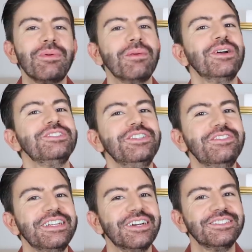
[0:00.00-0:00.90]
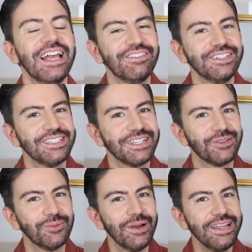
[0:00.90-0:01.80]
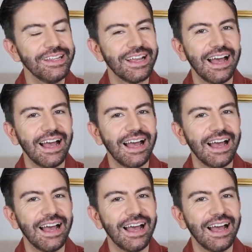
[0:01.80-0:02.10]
I post new videos every single week.